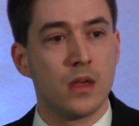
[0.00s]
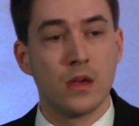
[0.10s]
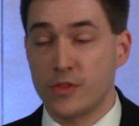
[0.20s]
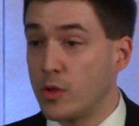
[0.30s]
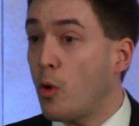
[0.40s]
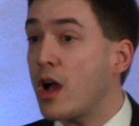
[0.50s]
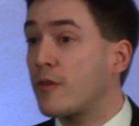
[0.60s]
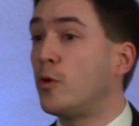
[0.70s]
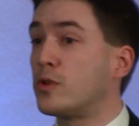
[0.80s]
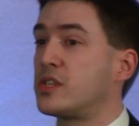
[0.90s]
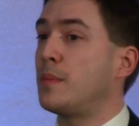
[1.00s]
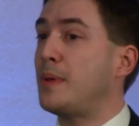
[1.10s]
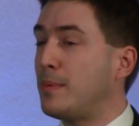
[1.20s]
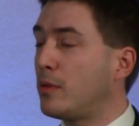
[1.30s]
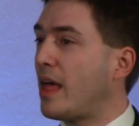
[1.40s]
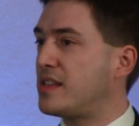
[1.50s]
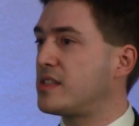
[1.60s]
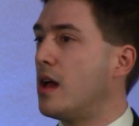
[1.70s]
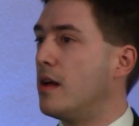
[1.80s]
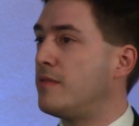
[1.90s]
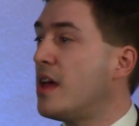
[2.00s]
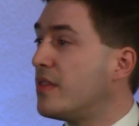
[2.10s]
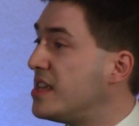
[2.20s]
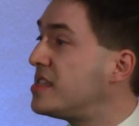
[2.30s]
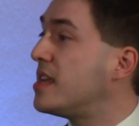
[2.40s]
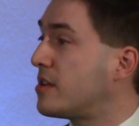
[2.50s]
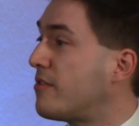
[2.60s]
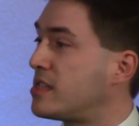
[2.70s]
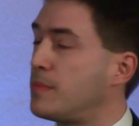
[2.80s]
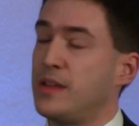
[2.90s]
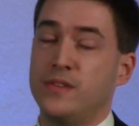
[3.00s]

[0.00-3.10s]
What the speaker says: For the workforce and the people they serve, this is a recipe for